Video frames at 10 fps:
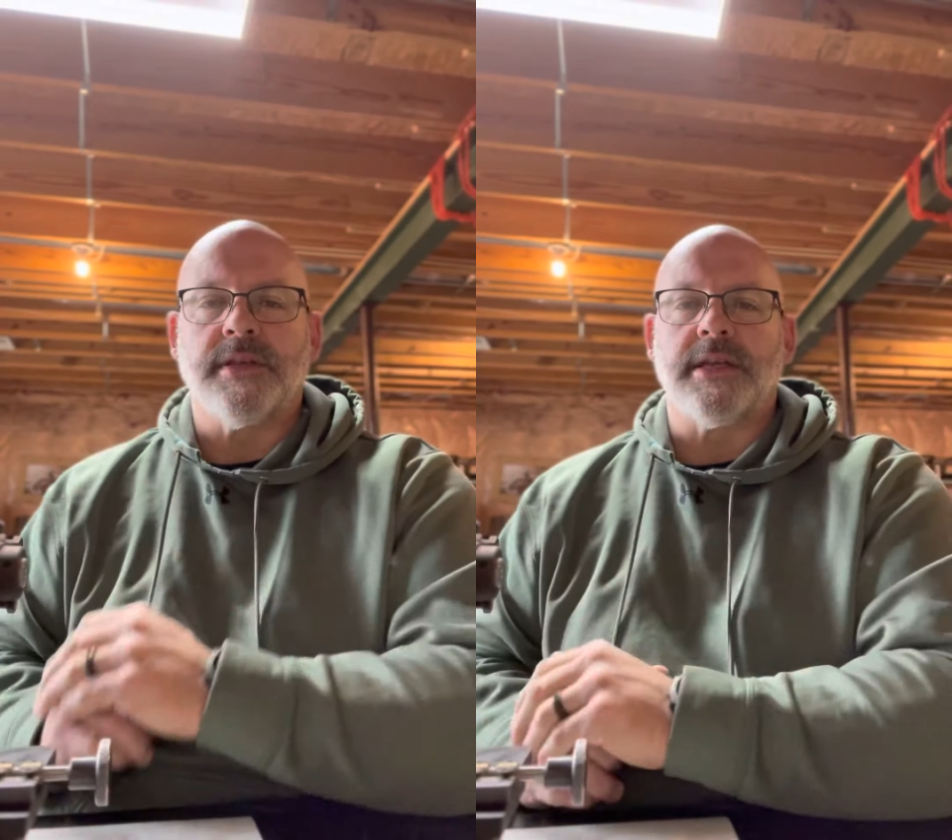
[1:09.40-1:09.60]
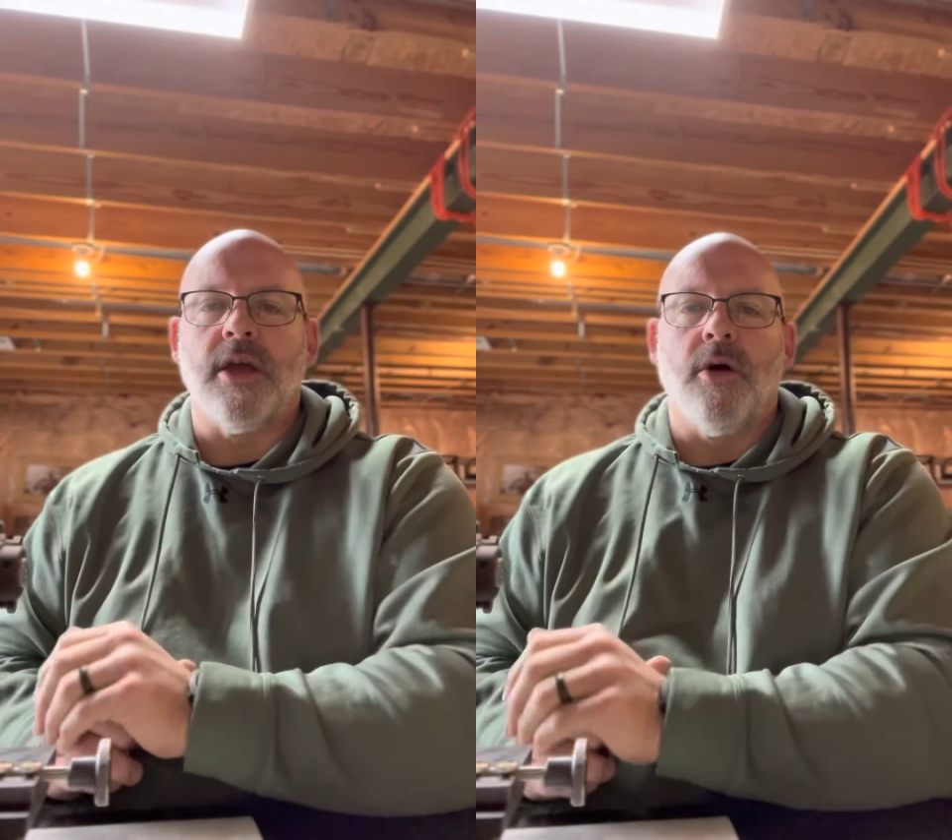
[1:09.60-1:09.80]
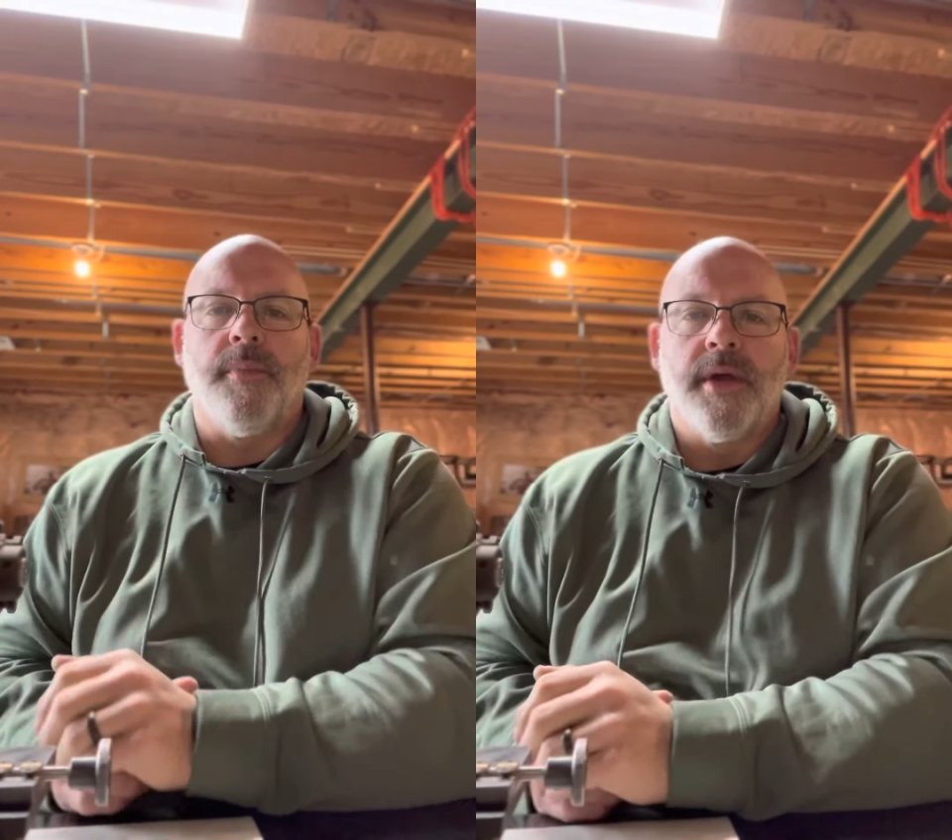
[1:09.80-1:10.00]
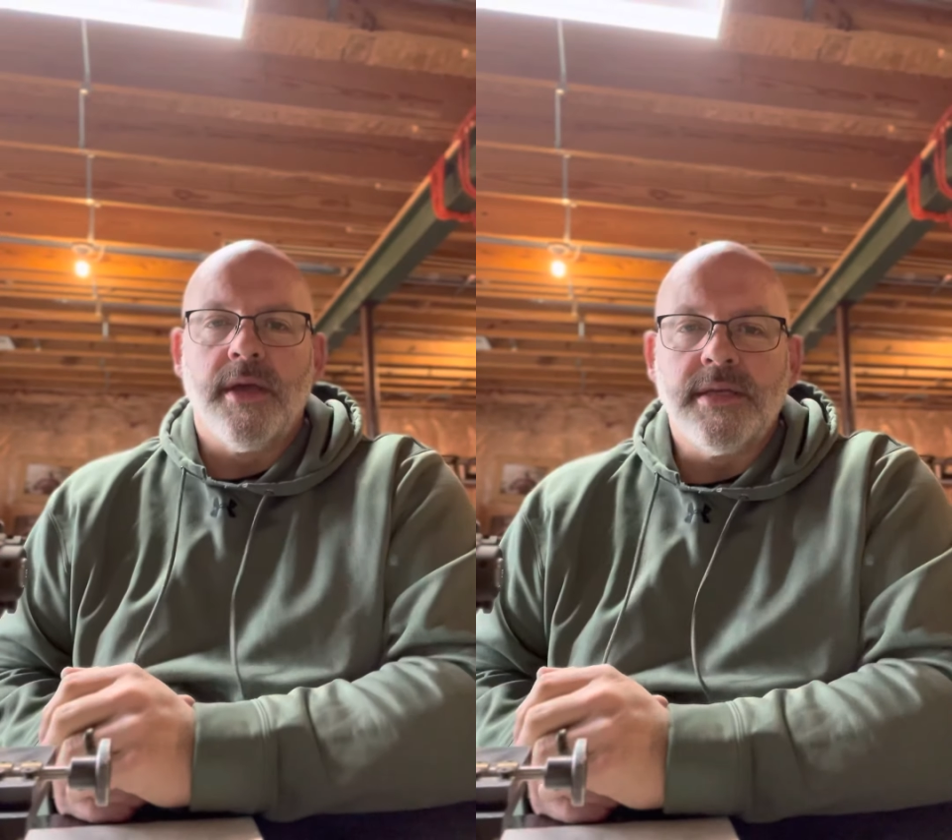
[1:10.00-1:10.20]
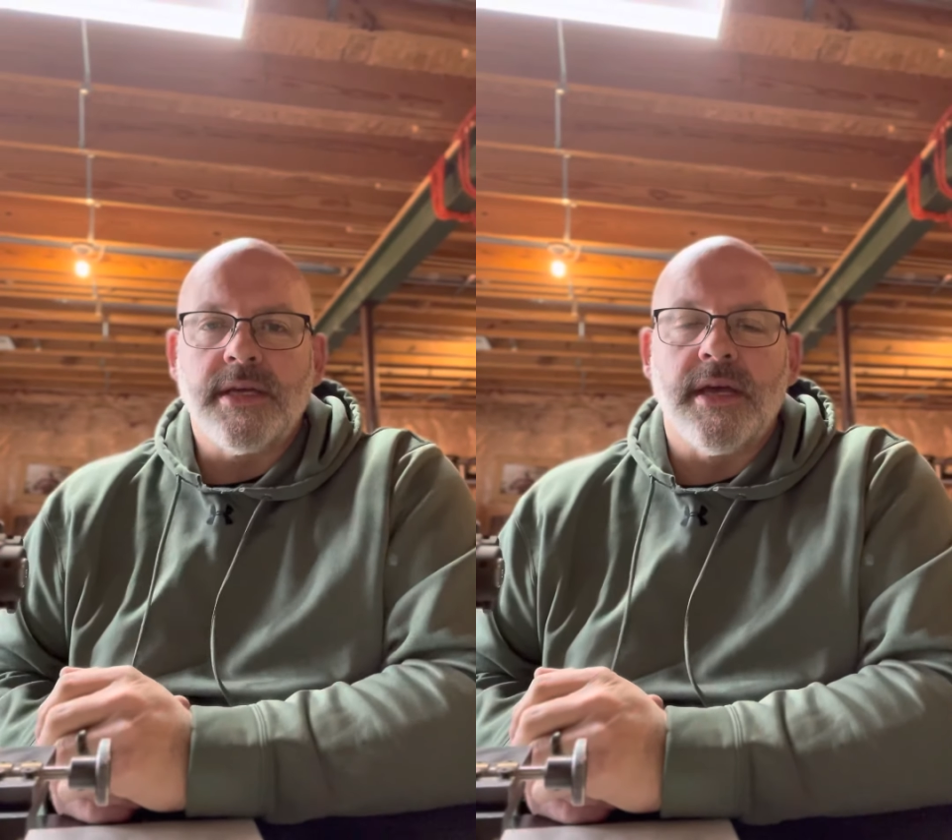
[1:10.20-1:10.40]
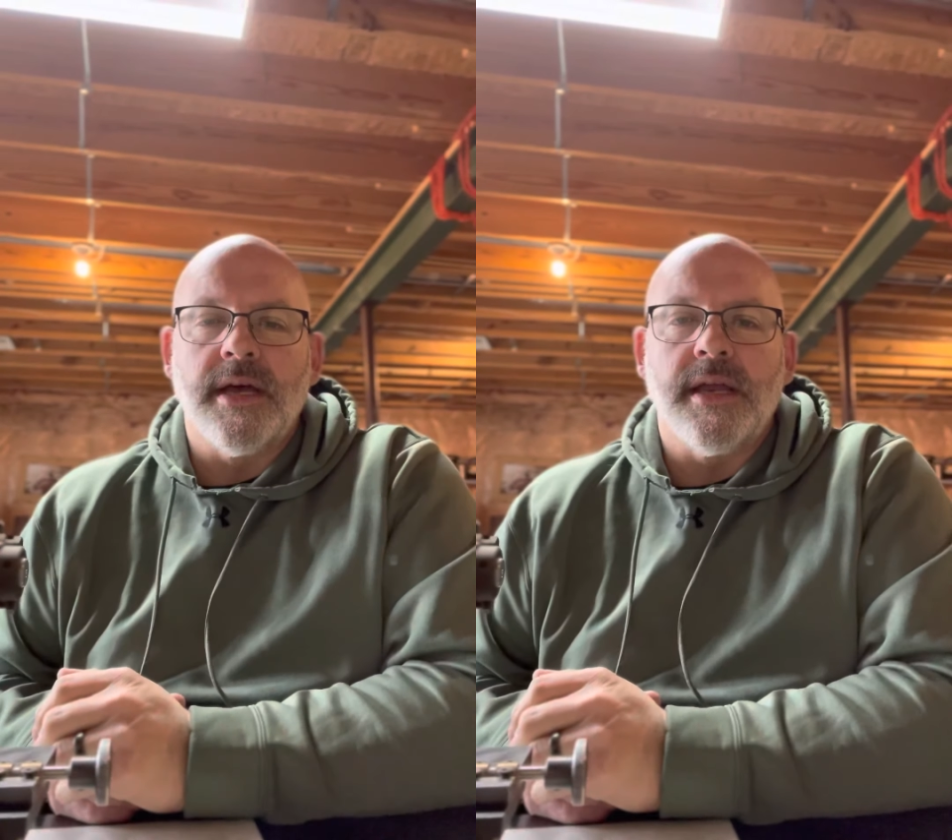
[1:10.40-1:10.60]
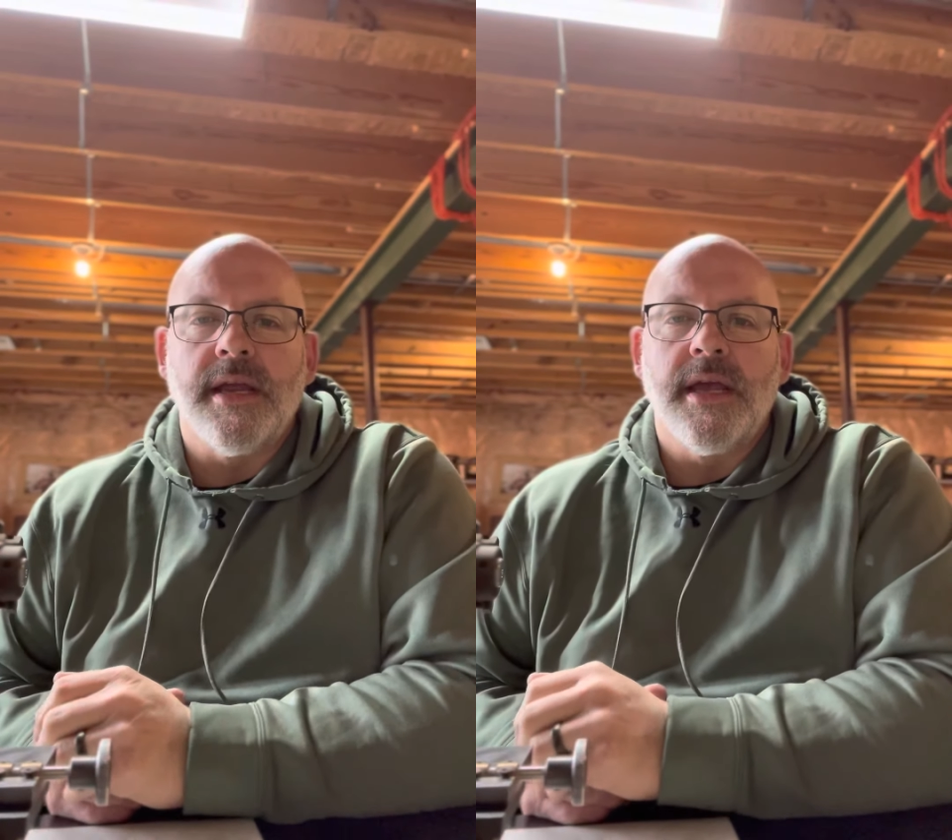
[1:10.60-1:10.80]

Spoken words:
a yelp, it's a cut,